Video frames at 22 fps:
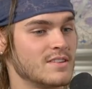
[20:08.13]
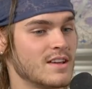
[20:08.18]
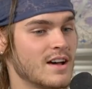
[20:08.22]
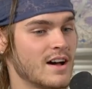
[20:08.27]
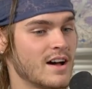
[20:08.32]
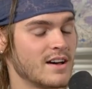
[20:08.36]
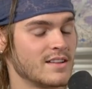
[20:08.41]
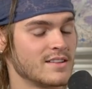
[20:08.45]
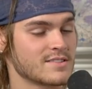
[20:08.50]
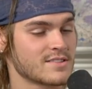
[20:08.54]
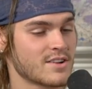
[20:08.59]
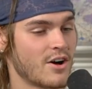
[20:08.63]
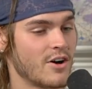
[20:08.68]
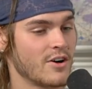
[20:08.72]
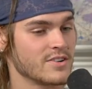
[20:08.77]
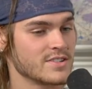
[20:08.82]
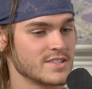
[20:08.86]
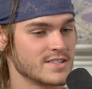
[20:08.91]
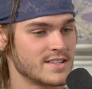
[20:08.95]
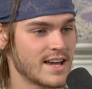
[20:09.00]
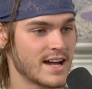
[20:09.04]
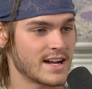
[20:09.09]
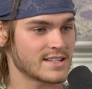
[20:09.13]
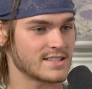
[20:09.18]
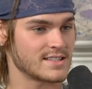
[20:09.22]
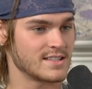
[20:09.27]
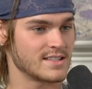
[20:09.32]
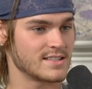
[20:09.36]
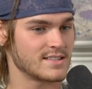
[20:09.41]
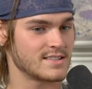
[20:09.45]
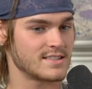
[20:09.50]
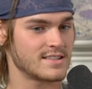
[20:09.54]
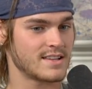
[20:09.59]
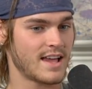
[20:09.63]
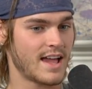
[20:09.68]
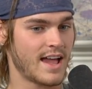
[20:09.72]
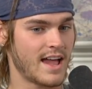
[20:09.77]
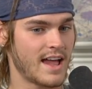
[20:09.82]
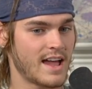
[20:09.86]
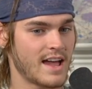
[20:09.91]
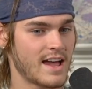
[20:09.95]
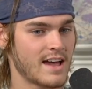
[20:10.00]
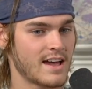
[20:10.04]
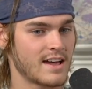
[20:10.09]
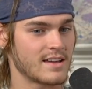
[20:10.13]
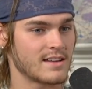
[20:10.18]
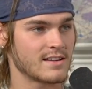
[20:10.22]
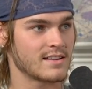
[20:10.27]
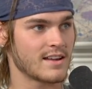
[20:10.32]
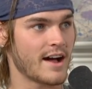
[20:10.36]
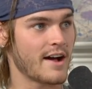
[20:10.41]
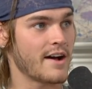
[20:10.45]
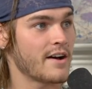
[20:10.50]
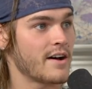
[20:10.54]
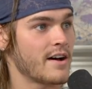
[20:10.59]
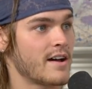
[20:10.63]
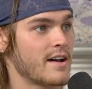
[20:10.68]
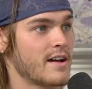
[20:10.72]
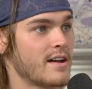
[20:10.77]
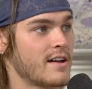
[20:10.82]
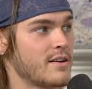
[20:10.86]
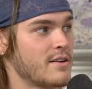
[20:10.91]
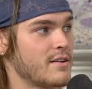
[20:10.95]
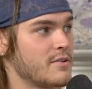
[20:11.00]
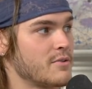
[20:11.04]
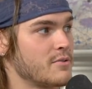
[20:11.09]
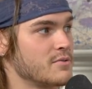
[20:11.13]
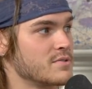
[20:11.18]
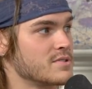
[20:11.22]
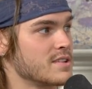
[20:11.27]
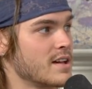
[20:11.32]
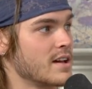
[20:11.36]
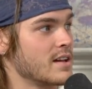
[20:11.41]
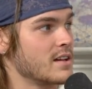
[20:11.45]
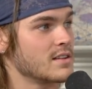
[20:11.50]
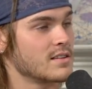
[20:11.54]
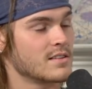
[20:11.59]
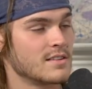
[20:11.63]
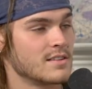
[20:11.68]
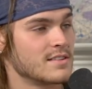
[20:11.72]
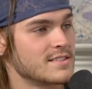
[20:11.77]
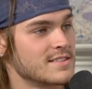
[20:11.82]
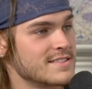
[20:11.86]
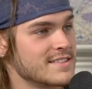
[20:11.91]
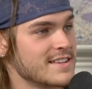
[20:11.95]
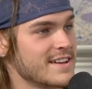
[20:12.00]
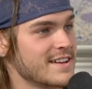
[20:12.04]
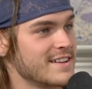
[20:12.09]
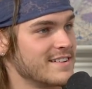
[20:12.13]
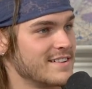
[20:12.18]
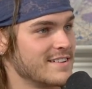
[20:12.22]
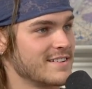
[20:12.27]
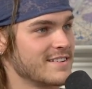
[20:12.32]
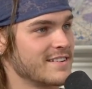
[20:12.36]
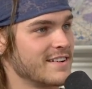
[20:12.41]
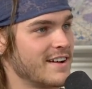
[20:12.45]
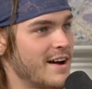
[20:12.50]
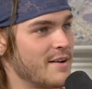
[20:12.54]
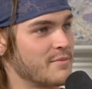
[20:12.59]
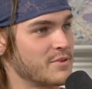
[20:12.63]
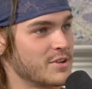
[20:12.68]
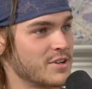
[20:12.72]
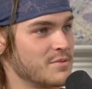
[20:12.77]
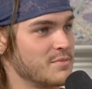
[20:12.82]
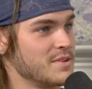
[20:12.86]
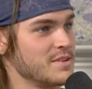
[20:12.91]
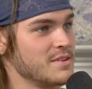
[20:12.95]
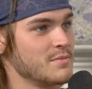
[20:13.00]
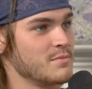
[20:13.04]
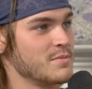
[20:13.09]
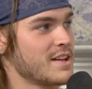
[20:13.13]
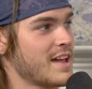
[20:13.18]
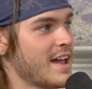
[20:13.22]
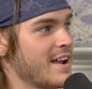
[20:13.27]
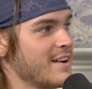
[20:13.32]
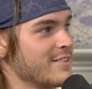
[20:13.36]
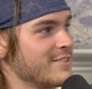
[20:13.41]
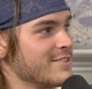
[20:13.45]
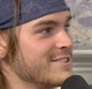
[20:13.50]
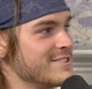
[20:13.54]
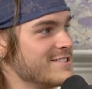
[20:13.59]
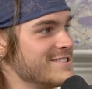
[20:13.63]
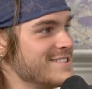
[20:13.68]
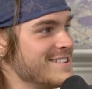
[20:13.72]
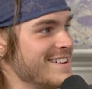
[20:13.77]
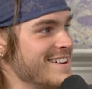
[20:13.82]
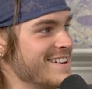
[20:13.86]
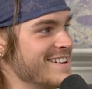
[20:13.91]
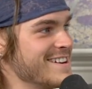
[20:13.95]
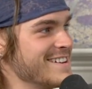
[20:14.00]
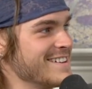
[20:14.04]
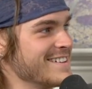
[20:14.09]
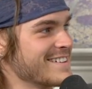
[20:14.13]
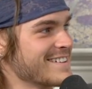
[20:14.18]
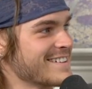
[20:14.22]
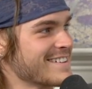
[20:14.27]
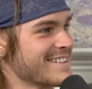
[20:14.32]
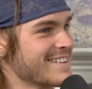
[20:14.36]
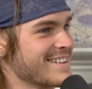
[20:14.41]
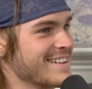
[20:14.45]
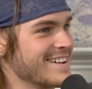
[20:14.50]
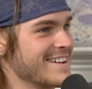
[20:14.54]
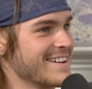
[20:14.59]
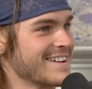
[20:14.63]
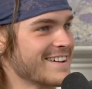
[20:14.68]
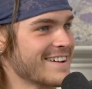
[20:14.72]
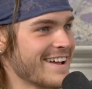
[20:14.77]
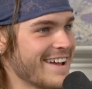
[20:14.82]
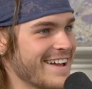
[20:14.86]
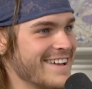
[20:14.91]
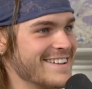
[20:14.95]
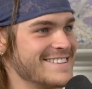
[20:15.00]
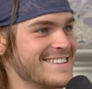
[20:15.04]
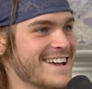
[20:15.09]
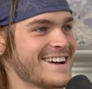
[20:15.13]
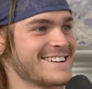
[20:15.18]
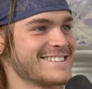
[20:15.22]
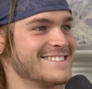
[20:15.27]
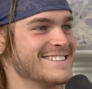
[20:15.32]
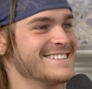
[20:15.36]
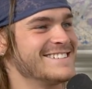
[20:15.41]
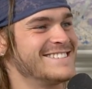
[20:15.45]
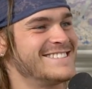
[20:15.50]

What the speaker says: this college in Texas, and I was like, this is it. I'm going to be a mechanical engineer in Texas.